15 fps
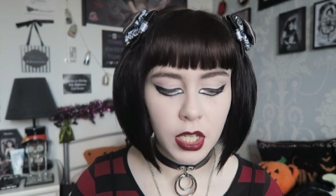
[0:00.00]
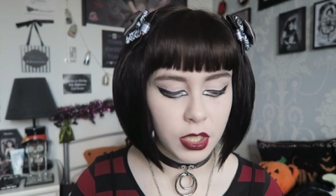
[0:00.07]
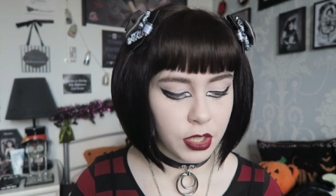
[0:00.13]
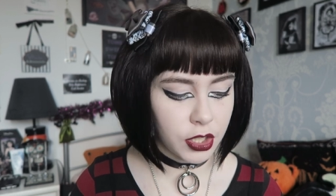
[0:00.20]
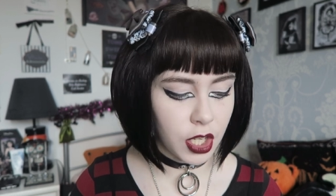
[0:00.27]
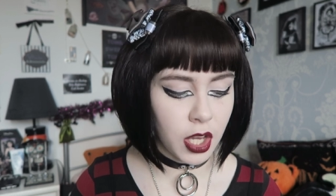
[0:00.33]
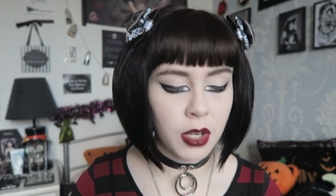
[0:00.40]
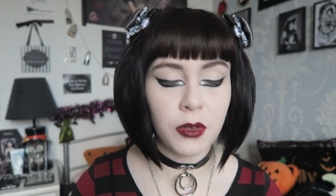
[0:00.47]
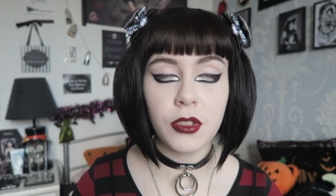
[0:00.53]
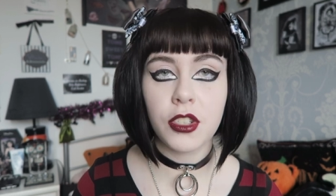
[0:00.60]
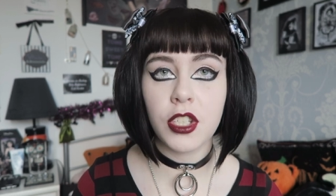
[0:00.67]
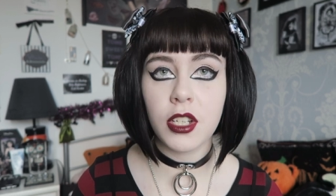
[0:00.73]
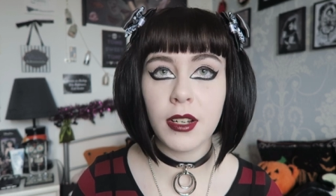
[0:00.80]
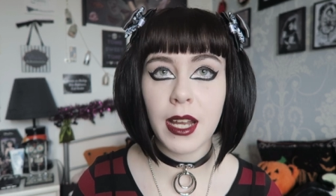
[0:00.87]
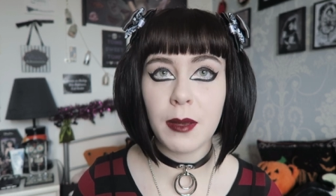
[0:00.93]
So
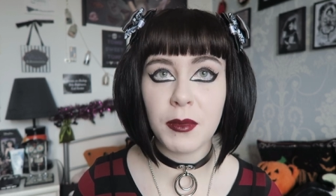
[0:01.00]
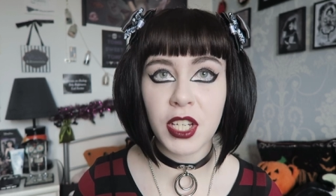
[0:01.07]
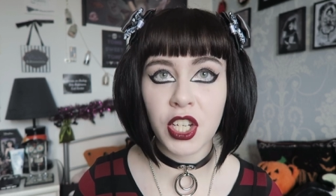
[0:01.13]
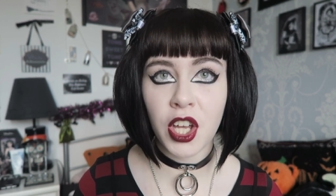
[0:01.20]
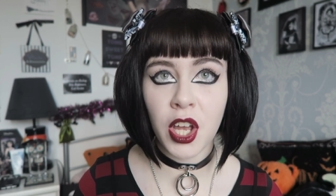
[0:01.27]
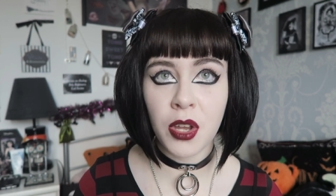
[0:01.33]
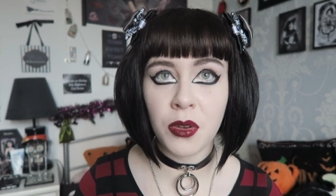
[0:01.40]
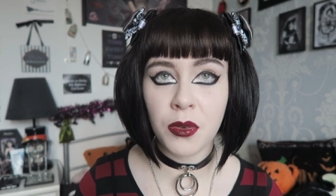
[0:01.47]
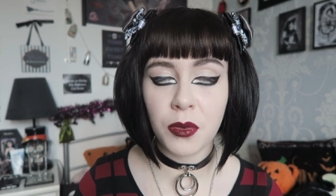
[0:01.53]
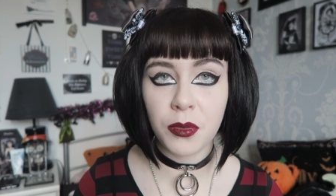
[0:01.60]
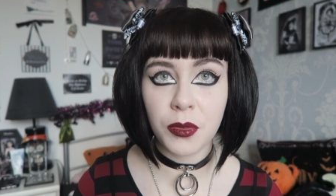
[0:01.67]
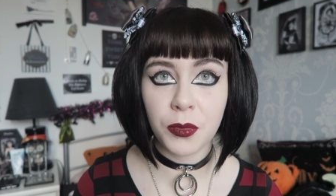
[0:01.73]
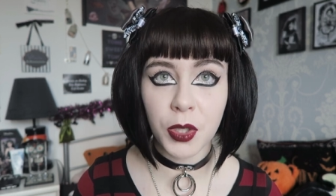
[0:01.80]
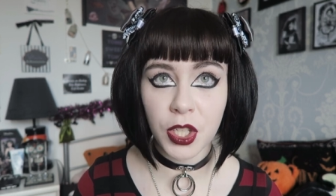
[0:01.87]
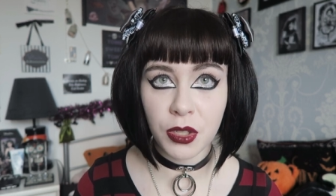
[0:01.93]
do let me know
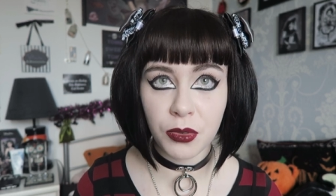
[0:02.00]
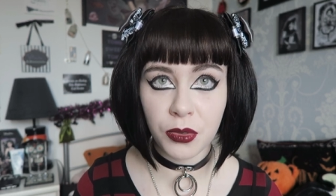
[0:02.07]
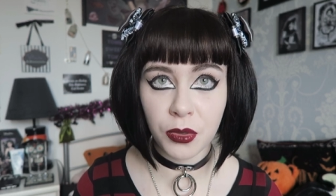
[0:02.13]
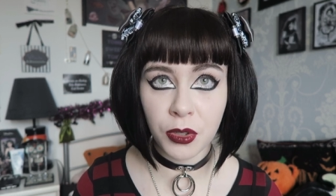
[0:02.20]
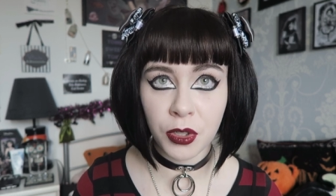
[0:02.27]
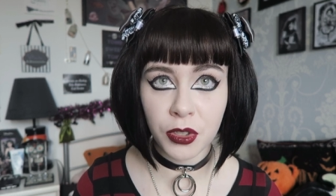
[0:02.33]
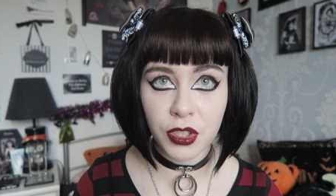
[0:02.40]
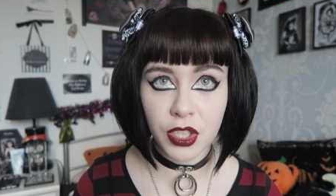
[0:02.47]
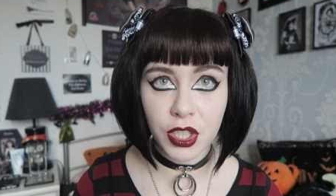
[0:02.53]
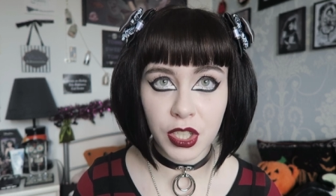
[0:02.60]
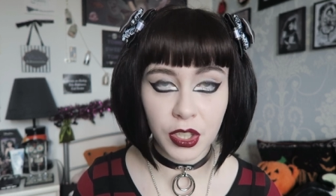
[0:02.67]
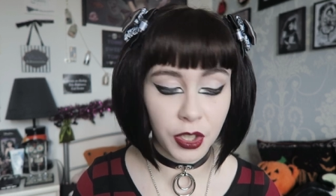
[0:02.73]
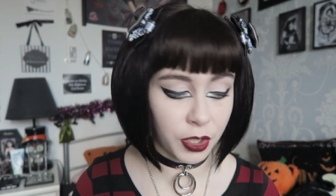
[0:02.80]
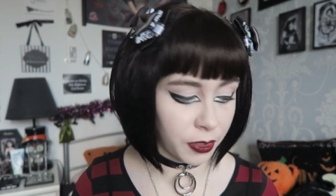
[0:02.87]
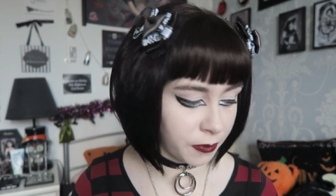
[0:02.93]
what you thought
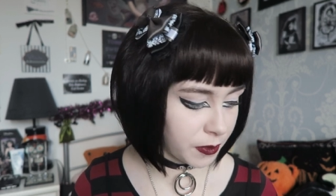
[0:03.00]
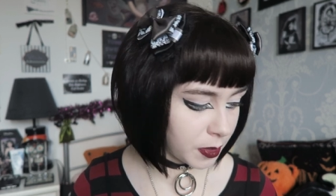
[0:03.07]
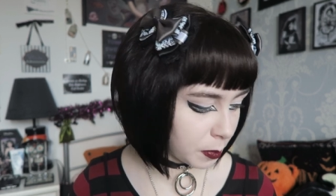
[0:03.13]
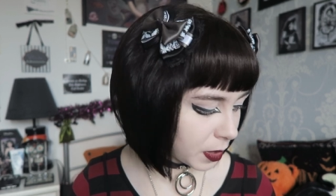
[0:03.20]
of the